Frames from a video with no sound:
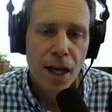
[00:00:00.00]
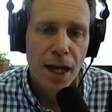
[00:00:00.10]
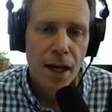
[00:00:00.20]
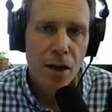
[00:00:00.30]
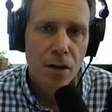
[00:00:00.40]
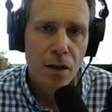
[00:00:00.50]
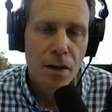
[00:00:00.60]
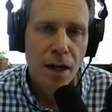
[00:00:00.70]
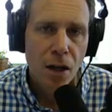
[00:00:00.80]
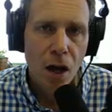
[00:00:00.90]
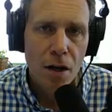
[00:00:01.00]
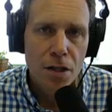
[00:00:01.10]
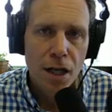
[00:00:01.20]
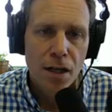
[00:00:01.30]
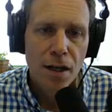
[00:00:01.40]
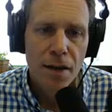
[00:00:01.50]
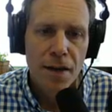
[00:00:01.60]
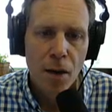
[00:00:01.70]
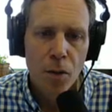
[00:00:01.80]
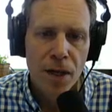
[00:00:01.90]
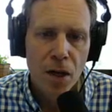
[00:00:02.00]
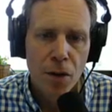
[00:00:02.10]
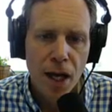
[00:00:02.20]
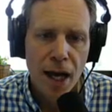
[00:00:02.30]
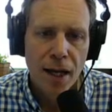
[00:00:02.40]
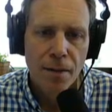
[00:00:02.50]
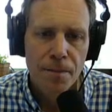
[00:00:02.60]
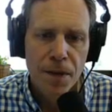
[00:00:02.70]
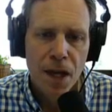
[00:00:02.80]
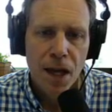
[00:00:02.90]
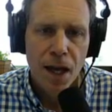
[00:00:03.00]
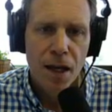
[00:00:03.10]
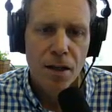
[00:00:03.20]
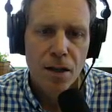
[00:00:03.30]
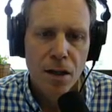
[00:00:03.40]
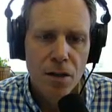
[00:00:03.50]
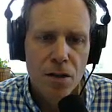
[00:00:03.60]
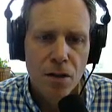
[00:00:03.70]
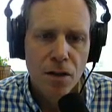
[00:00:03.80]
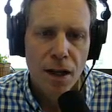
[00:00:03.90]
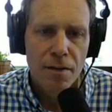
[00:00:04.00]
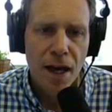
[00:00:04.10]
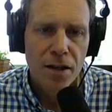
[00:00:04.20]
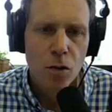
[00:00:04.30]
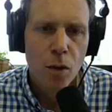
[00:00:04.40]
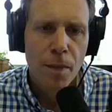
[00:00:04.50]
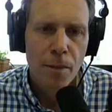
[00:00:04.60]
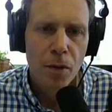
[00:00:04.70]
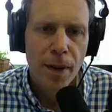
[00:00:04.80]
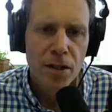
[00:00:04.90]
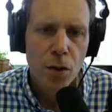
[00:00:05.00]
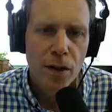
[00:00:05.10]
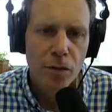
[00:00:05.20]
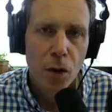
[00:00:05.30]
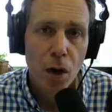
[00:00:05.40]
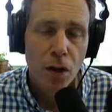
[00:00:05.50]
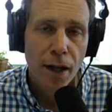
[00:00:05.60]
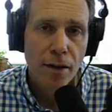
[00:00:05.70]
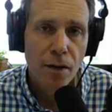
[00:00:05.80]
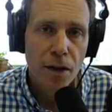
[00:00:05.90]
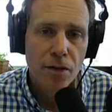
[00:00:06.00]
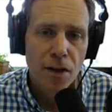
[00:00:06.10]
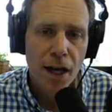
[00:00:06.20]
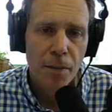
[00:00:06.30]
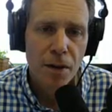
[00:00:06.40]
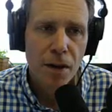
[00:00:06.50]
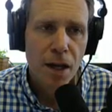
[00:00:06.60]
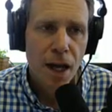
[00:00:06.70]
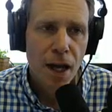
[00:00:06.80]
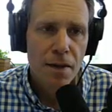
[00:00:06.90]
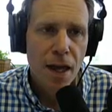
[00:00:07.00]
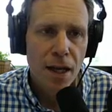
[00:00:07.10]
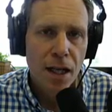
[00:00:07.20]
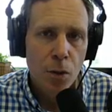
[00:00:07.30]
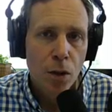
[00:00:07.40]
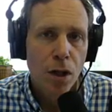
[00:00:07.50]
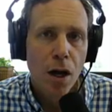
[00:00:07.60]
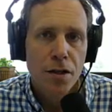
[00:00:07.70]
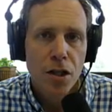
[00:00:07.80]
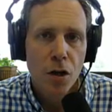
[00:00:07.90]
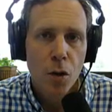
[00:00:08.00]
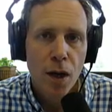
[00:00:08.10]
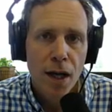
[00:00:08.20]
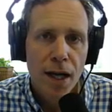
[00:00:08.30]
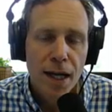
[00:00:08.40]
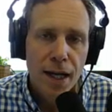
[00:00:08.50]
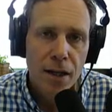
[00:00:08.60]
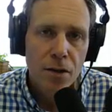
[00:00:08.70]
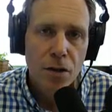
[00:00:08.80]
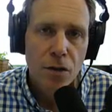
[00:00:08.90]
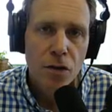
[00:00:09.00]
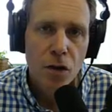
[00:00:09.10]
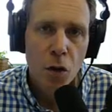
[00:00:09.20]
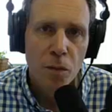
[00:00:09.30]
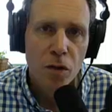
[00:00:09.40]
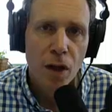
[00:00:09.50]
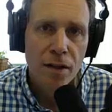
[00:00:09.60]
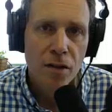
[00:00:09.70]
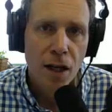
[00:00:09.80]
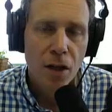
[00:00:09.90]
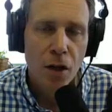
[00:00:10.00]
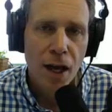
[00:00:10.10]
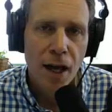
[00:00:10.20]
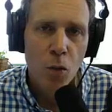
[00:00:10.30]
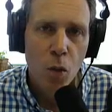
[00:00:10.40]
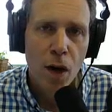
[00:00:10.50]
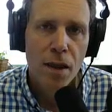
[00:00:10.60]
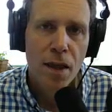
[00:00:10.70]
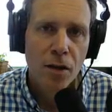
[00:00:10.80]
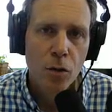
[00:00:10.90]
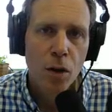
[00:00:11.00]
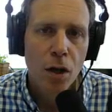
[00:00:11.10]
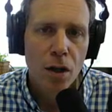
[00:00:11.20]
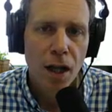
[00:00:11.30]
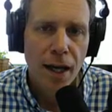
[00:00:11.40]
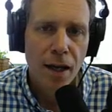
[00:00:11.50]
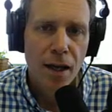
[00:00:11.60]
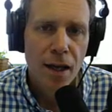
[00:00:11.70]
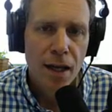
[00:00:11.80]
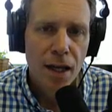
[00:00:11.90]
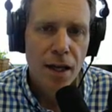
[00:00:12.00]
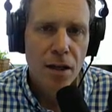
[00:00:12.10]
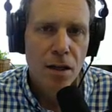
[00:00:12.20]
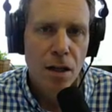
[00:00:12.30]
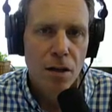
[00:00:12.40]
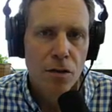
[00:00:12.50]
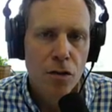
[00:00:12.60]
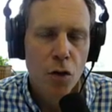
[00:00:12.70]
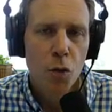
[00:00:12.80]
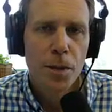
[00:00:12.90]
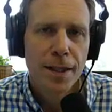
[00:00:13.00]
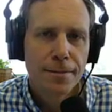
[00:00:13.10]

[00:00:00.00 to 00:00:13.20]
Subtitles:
and then launch it, and that will be okay. And just leave that to remember my choice for all links of this type, and then it will launch you into Zoom. So let's take a look at what things will look like in Zoom.